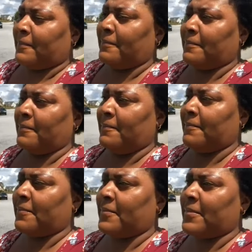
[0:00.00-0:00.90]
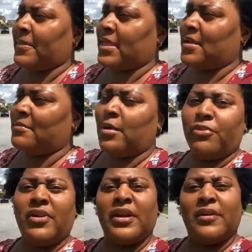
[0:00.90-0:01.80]
Mm -mm -mm. My
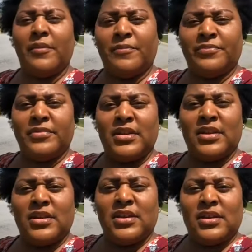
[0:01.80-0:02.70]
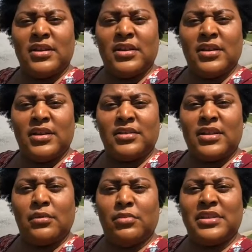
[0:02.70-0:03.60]
prayer is
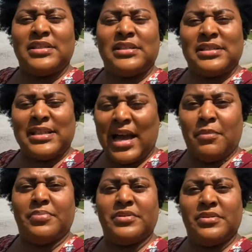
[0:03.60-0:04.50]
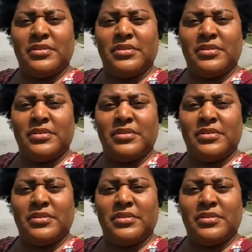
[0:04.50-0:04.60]
that we stop